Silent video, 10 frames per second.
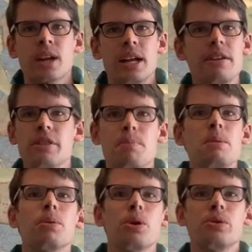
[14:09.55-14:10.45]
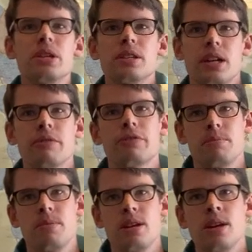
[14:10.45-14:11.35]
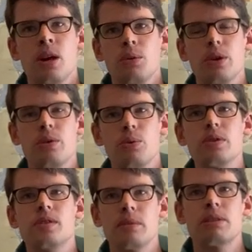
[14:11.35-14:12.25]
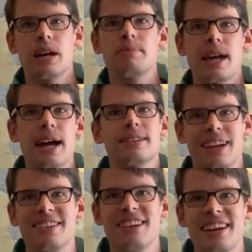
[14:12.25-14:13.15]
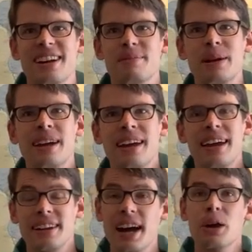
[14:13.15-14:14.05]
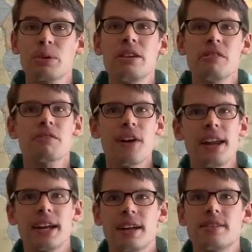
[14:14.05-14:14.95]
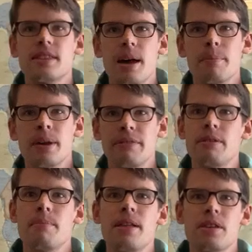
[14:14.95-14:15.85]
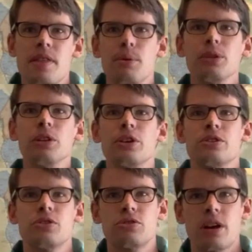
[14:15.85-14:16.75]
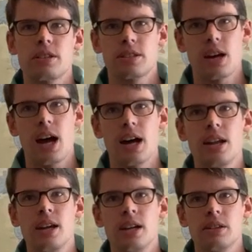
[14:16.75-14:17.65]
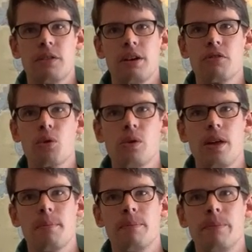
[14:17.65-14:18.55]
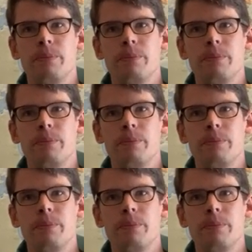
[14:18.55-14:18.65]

And even the people who would descend from me would sometimes act like Jacob. And God would even fight against them if it meant that they would learn to trust God to fight for them.